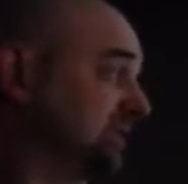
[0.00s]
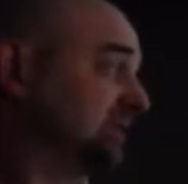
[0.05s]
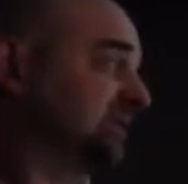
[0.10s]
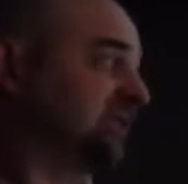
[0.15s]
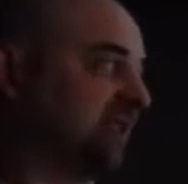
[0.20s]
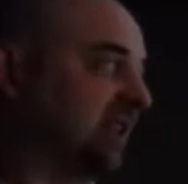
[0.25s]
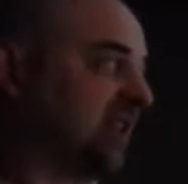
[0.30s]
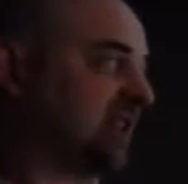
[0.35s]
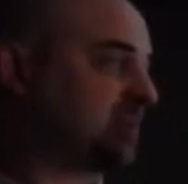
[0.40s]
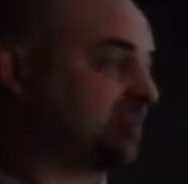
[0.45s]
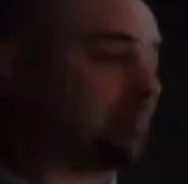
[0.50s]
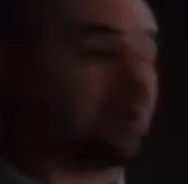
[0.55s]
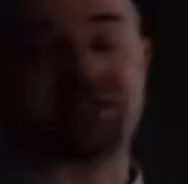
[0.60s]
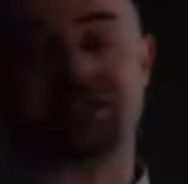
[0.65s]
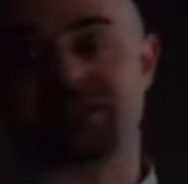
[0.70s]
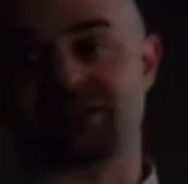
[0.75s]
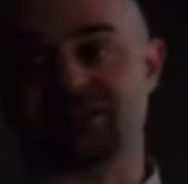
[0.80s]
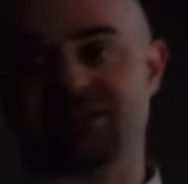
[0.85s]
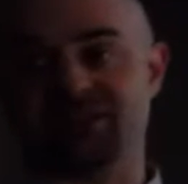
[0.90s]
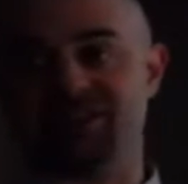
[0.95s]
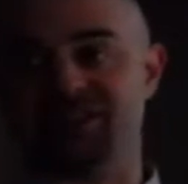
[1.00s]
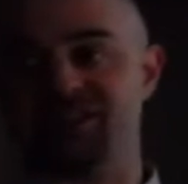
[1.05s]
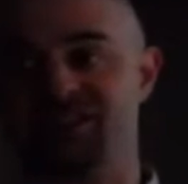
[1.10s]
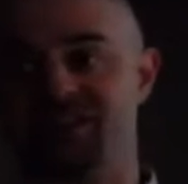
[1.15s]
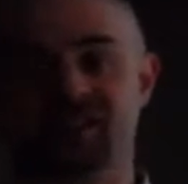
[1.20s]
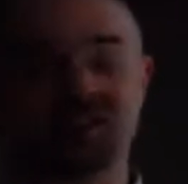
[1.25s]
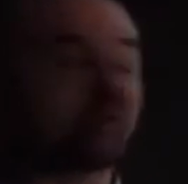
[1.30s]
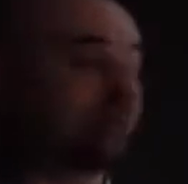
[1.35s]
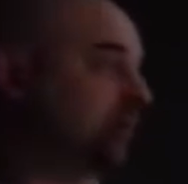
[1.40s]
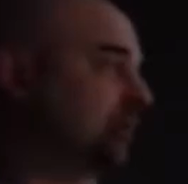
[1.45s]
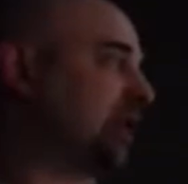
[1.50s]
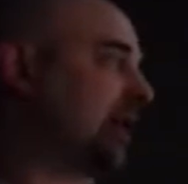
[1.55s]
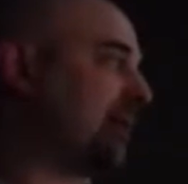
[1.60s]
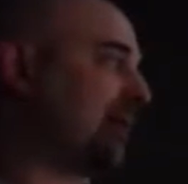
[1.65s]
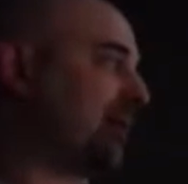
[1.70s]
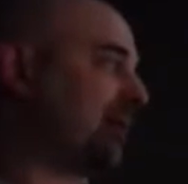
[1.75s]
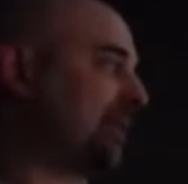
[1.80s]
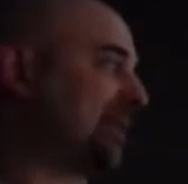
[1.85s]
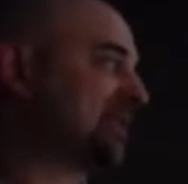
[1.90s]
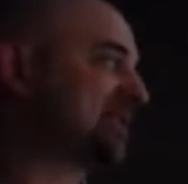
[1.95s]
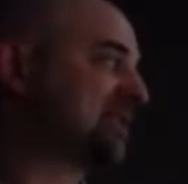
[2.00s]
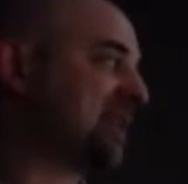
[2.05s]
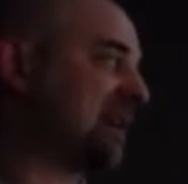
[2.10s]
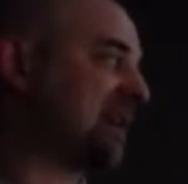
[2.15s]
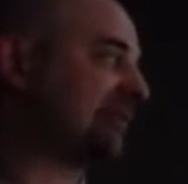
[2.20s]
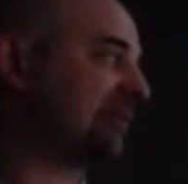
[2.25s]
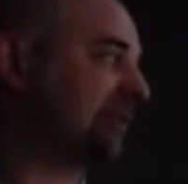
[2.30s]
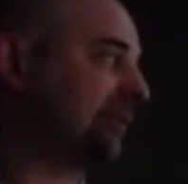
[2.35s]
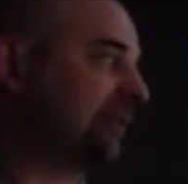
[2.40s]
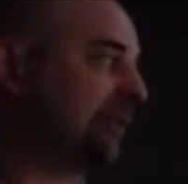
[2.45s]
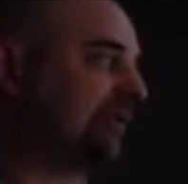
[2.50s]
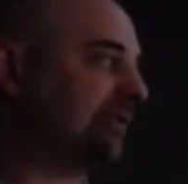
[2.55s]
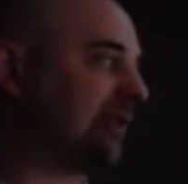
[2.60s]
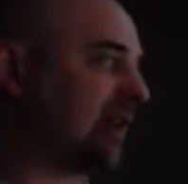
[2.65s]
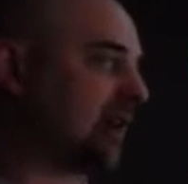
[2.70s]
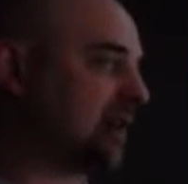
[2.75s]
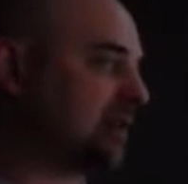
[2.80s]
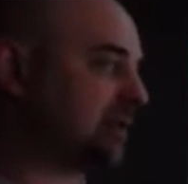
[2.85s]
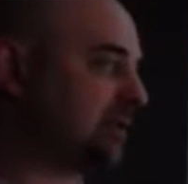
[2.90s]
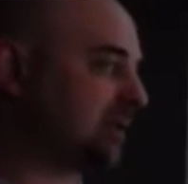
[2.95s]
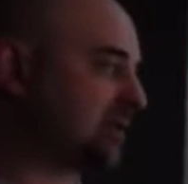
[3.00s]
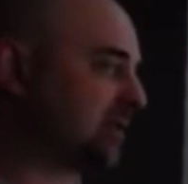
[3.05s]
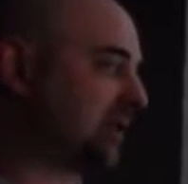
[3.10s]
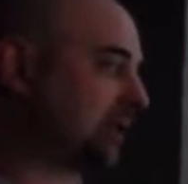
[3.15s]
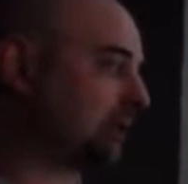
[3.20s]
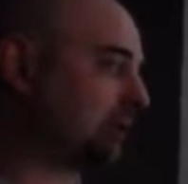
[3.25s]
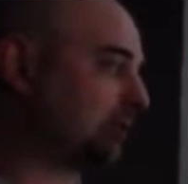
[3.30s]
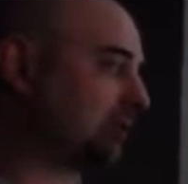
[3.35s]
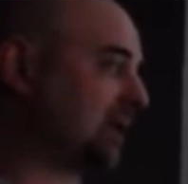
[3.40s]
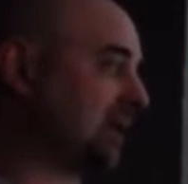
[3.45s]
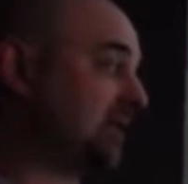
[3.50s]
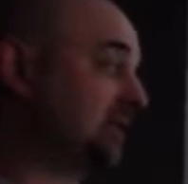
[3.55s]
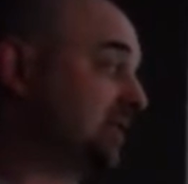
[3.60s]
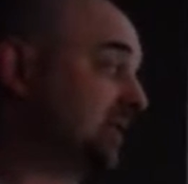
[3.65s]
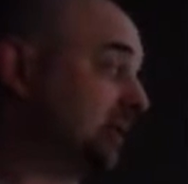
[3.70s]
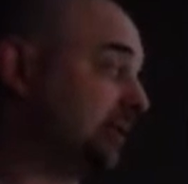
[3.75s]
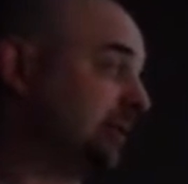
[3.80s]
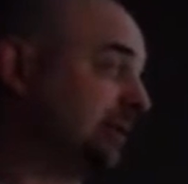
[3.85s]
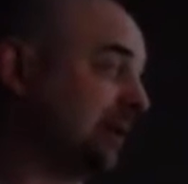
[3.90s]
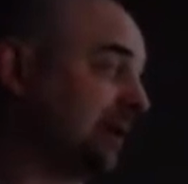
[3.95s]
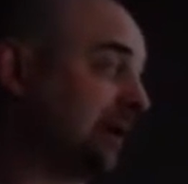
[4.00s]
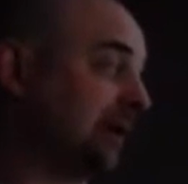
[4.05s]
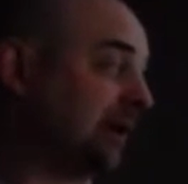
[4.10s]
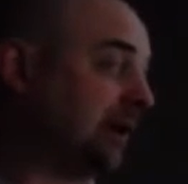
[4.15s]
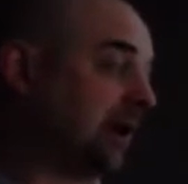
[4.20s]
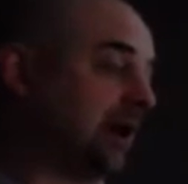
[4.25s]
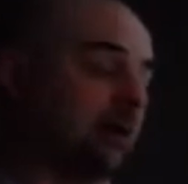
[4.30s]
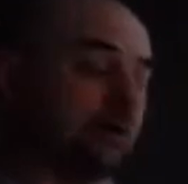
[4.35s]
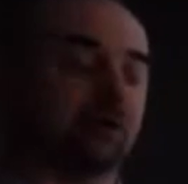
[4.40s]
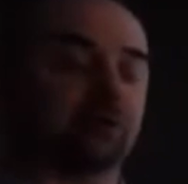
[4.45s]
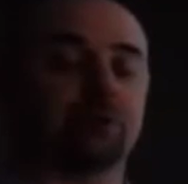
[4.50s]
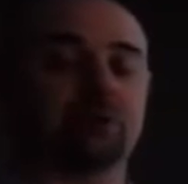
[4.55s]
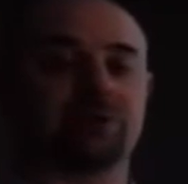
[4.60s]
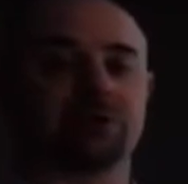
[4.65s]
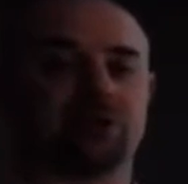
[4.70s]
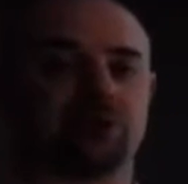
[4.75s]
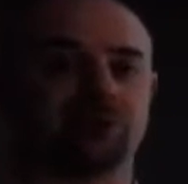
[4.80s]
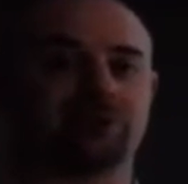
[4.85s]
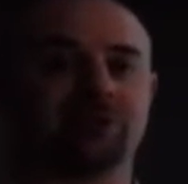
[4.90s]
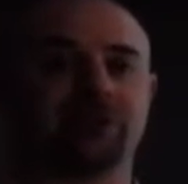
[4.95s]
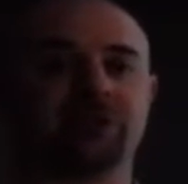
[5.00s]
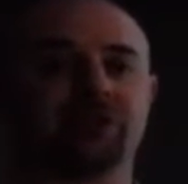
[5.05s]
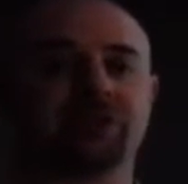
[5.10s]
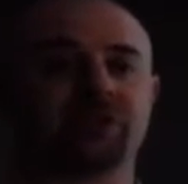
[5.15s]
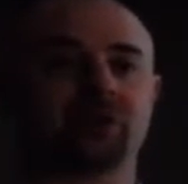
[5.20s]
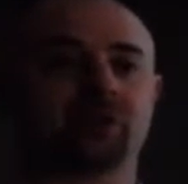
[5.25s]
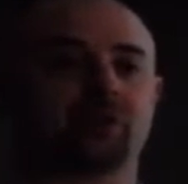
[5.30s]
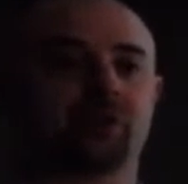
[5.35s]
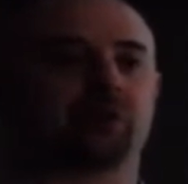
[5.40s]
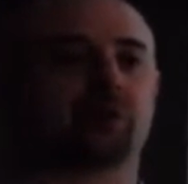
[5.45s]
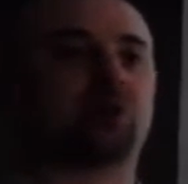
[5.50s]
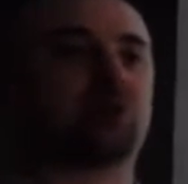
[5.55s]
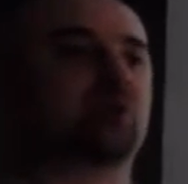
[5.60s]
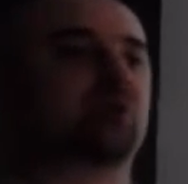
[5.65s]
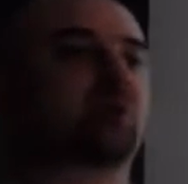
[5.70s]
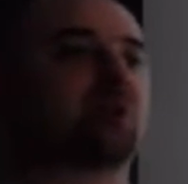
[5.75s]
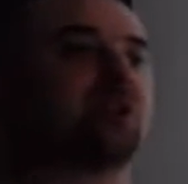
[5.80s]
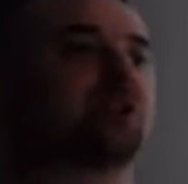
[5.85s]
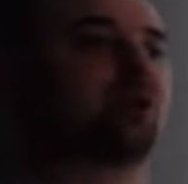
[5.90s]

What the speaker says: that's basically it. If you double MSF, you divide your signal by 2, and the resulting signal-to-noise ratio